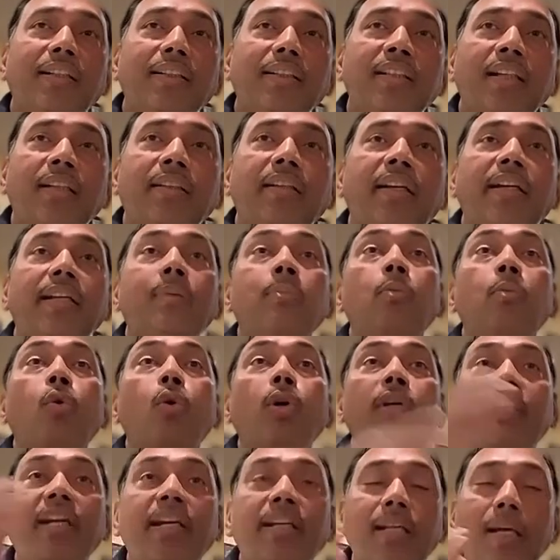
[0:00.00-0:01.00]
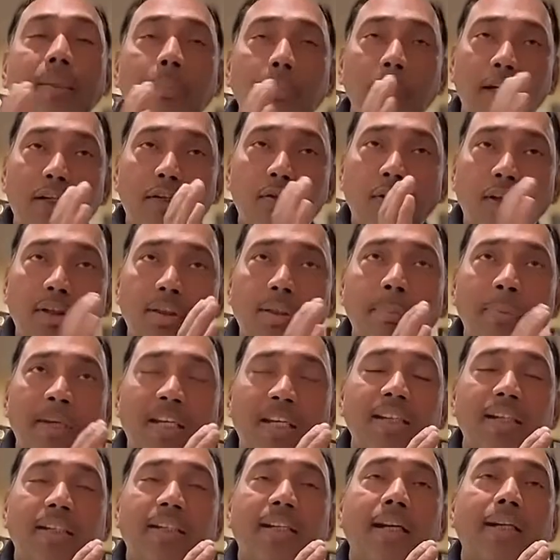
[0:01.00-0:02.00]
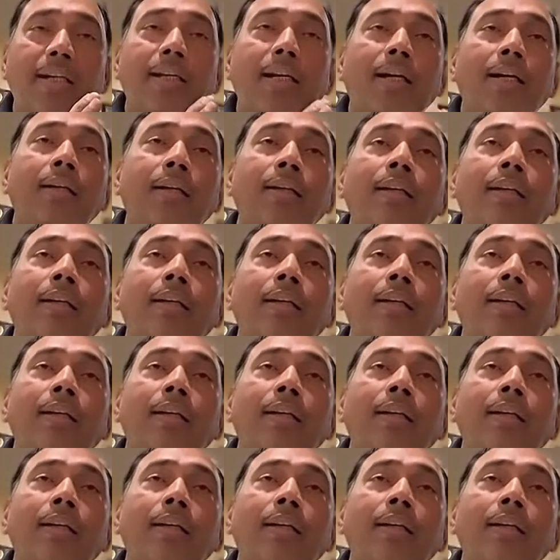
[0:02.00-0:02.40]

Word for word: generate more data based on the basic data